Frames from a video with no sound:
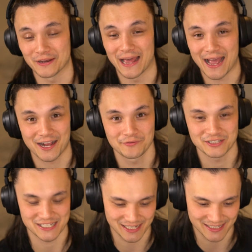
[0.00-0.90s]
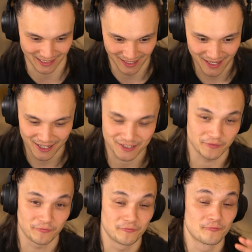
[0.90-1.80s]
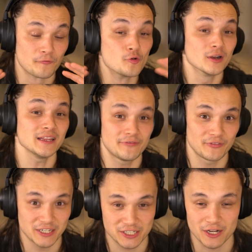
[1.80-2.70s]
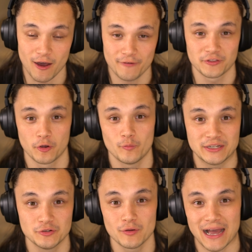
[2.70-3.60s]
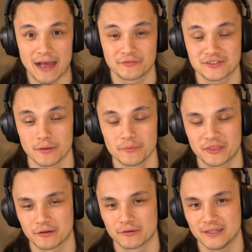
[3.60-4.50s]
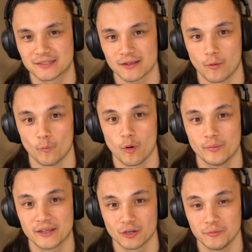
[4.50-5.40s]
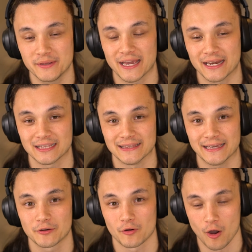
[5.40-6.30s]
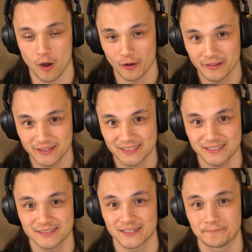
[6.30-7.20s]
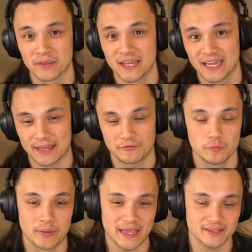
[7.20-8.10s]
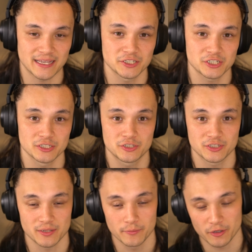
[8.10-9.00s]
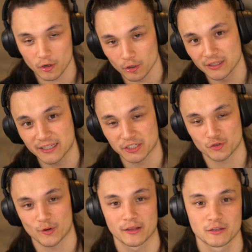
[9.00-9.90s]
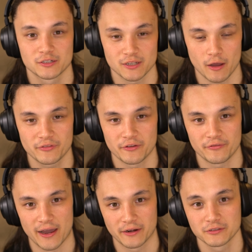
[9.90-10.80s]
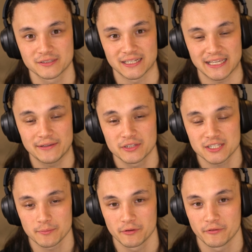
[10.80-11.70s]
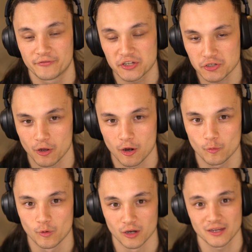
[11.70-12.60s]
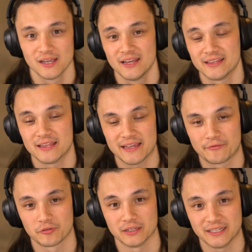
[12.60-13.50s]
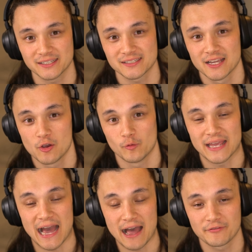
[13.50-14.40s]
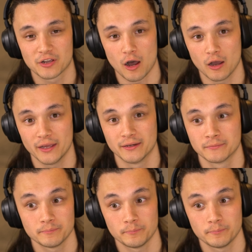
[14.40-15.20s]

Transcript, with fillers: and heck of a season. And to really finish it off though, we do have some theories on what we could be getting later on in the season. If you pay attention to some of the earliest trailers of the Finals and even some of the official artwork that they've released, we have gotten